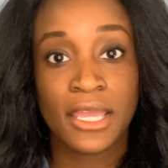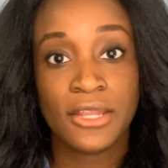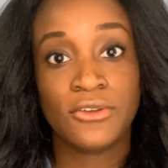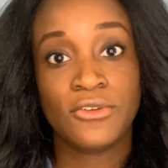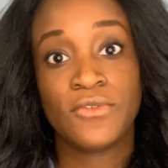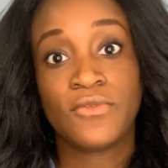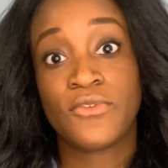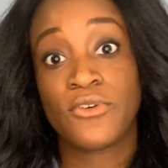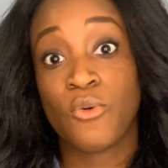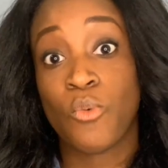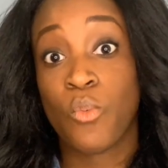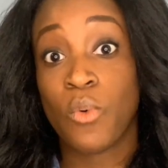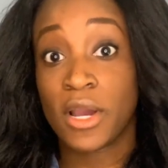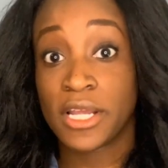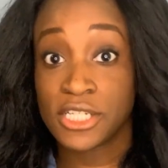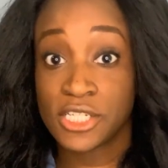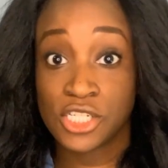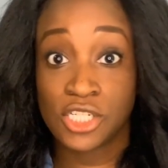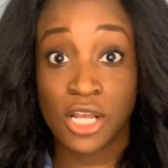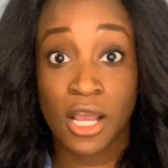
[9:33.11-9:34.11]
knew for
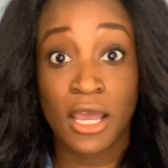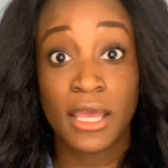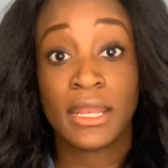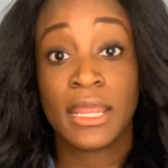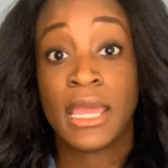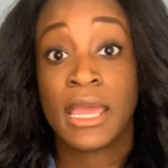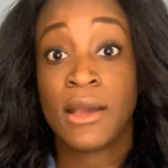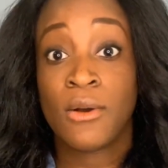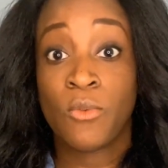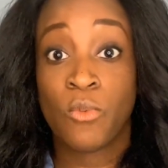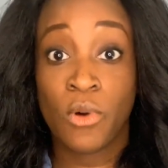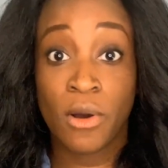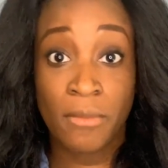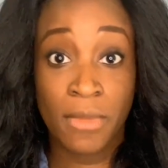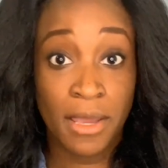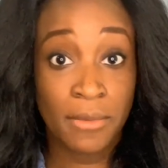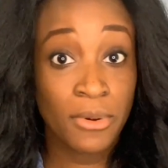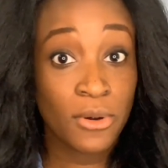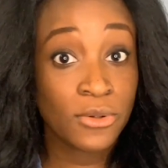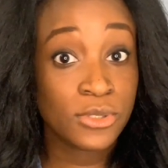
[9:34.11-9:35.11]
what shot, what
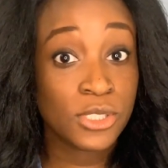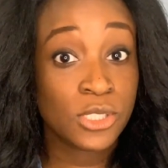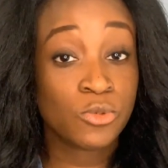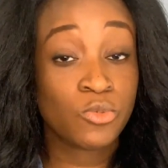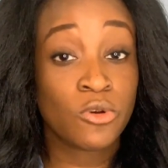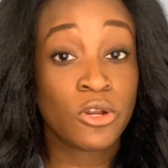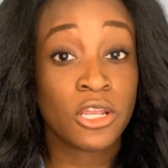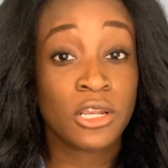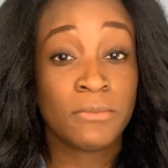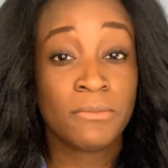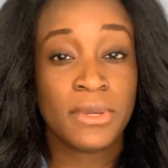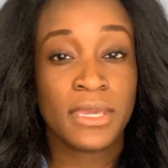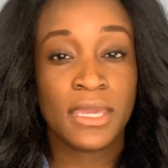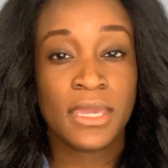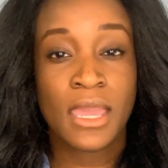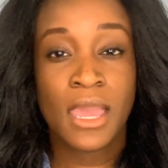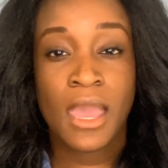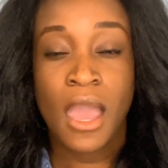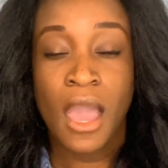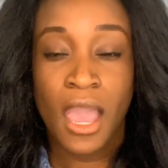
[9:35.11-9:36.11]
my poses were gonna
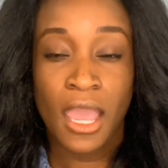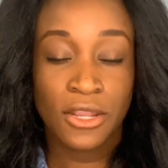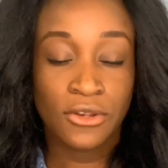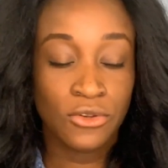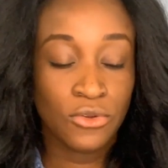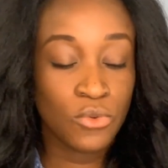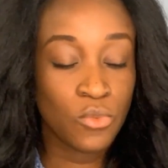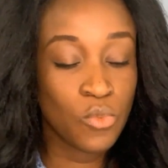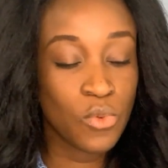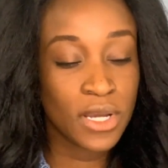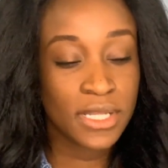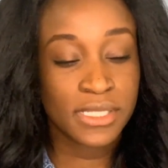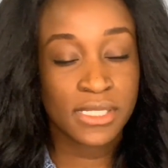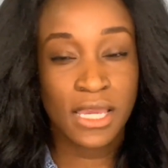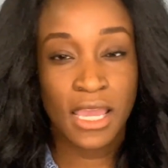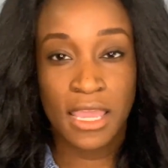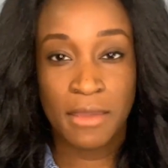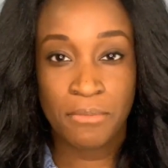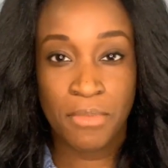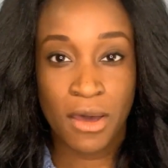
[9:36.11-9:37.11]
be. I knew what
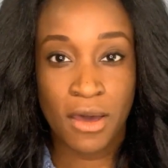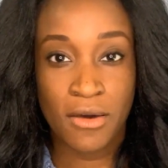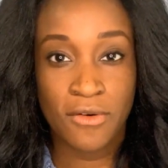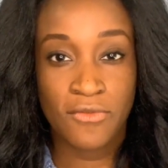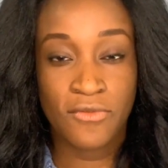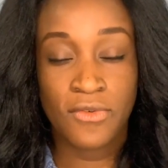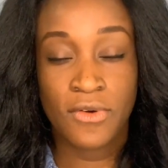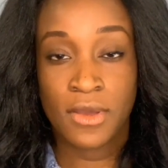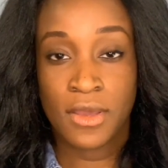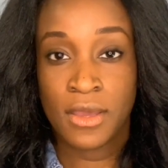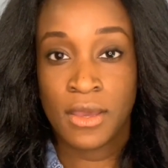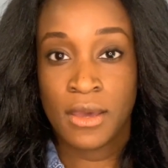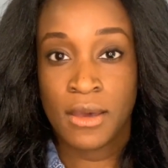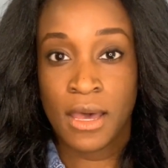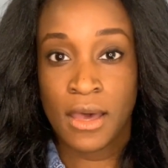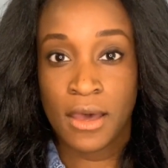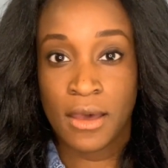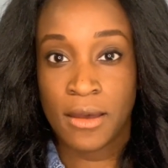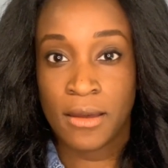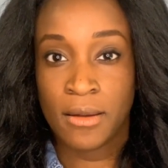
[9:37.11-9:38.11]
type of
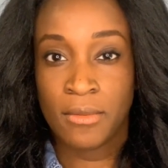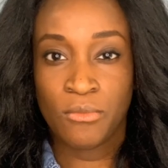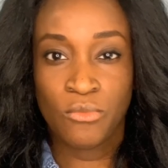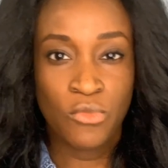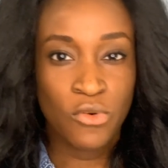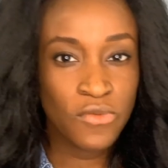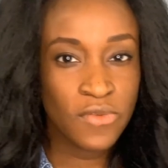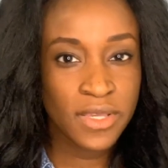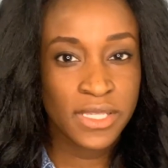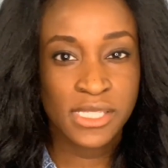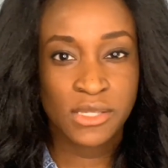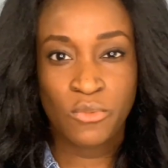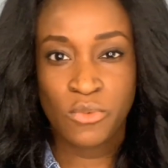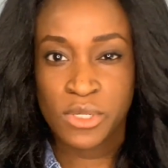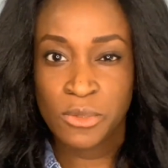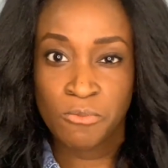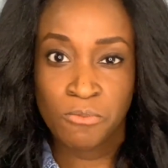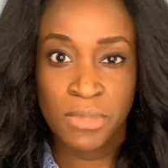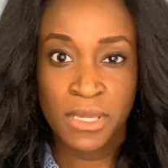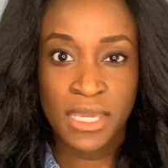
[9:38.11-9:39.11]
movies it
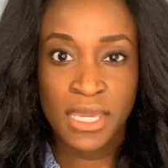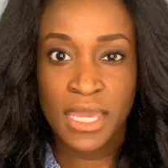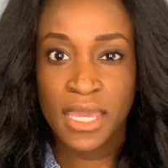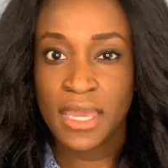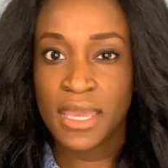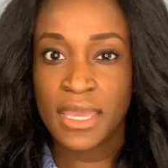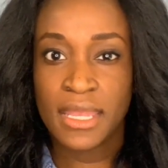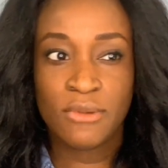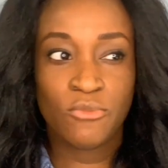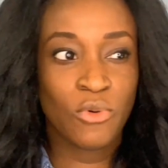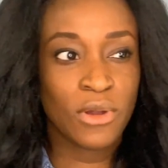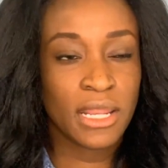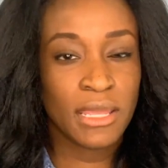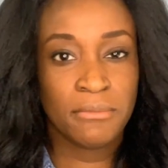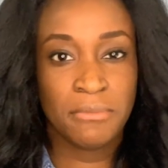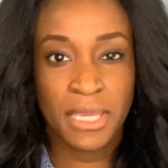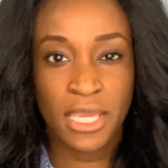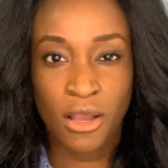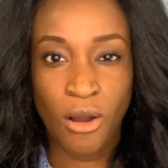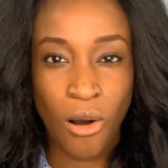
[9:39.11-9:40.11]
would be in, what I'd
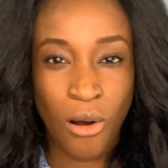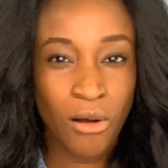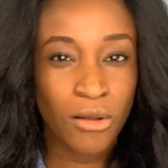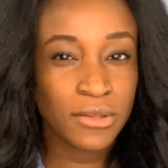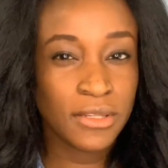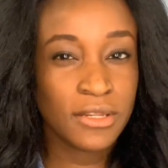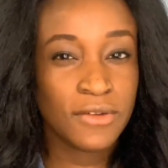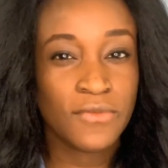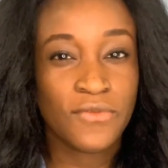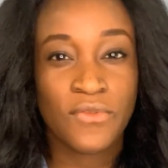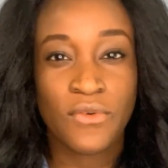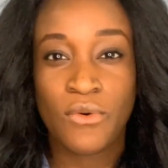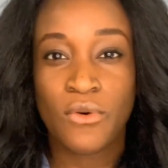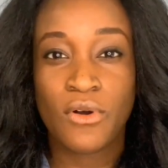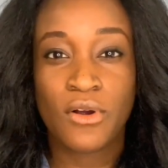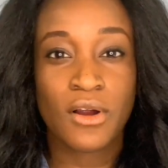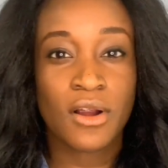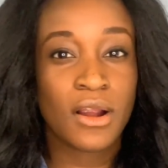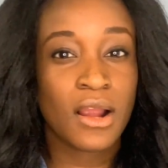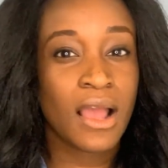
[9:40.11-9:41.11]
be called in
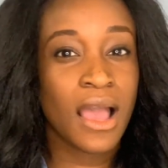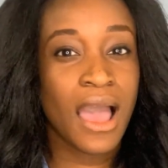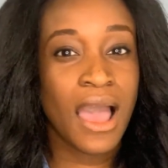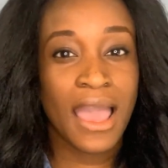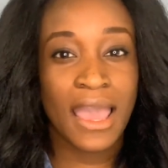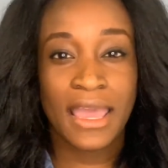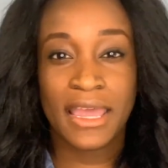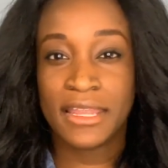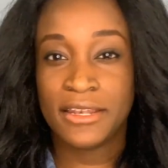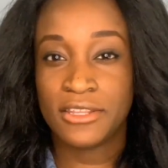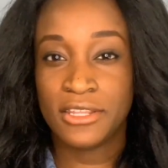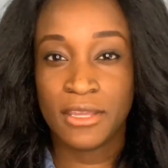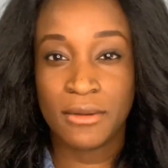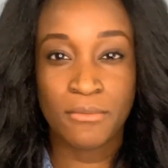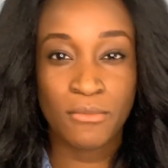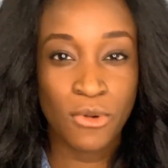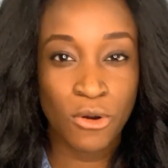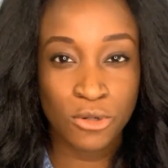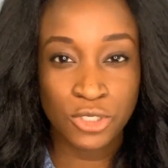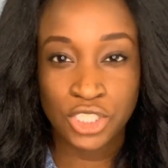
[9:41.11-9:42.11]
for. I had the
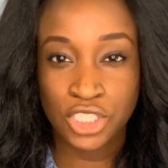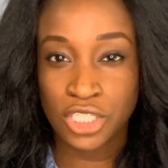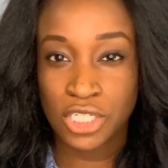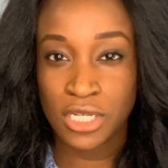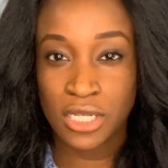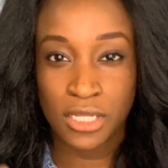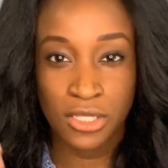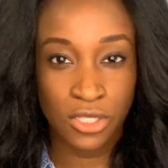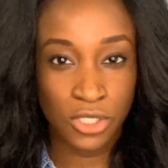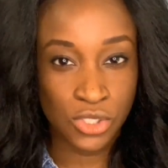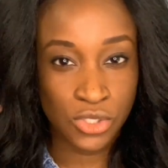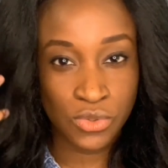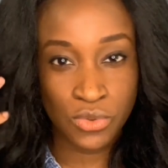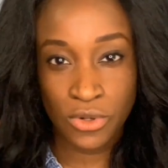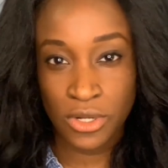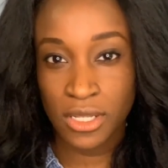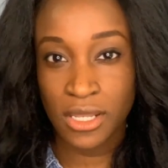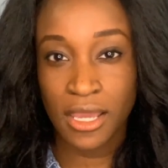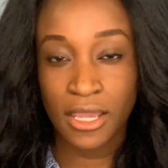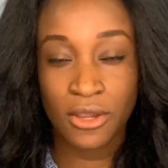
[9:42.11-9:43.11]
emotion and the
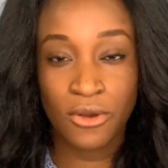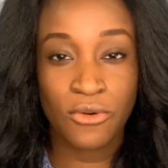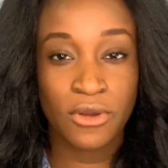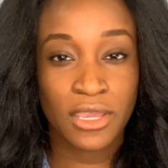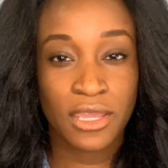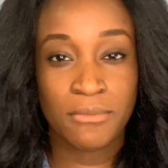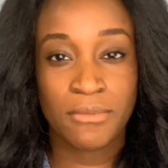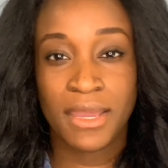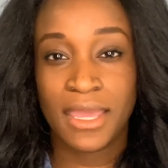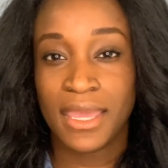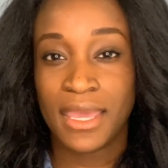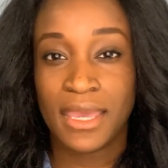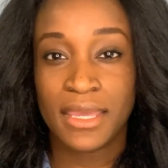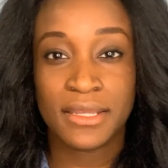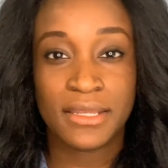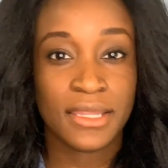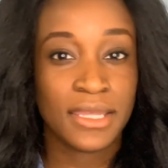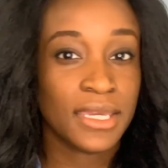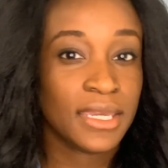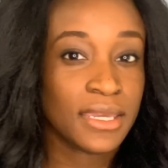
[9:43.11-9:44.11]
storyline going in my head
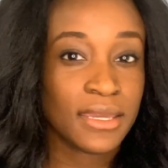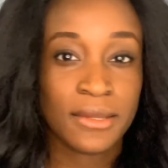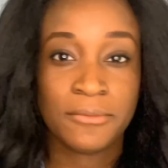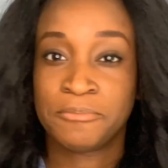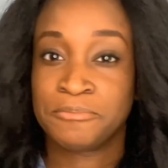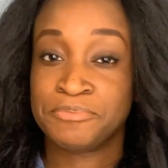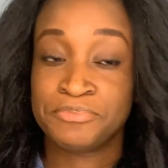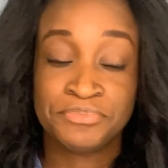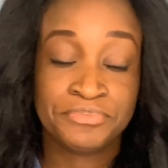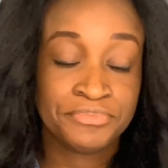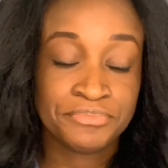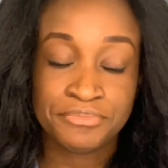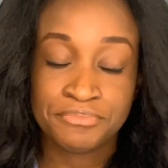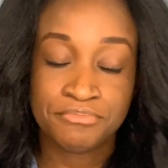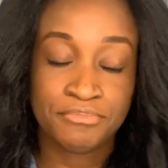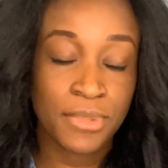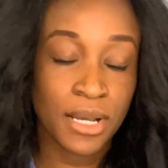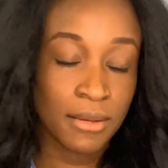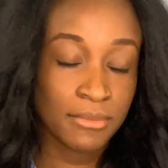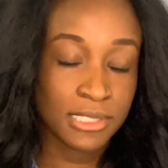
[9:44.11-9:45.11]
like
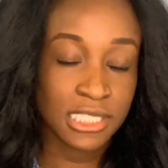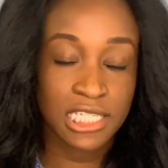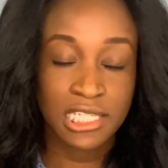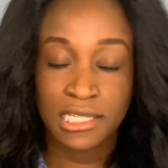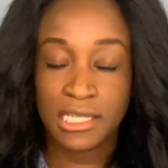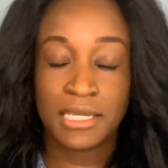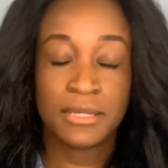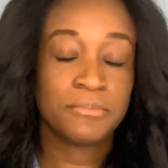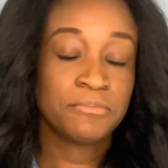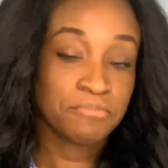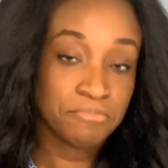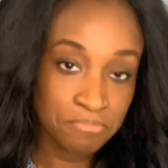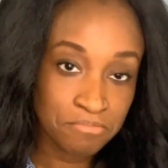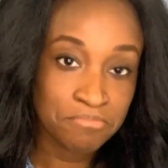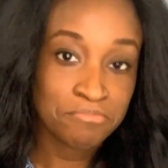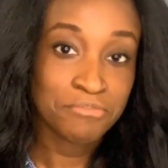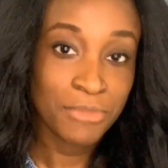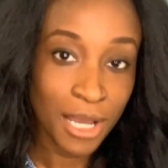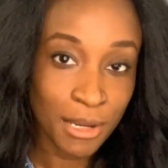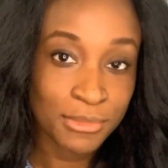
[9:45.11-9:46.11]
bomb diggity,
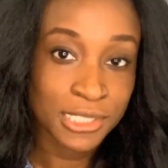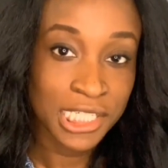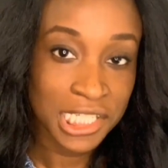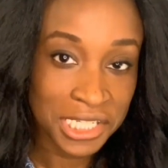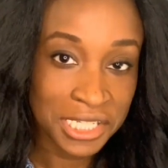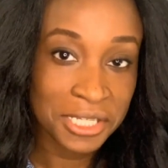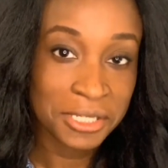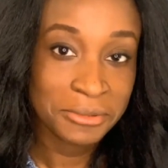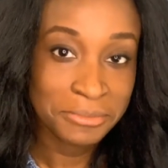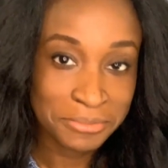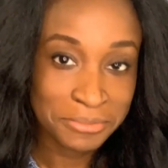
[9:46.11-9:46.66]
bomb diggity.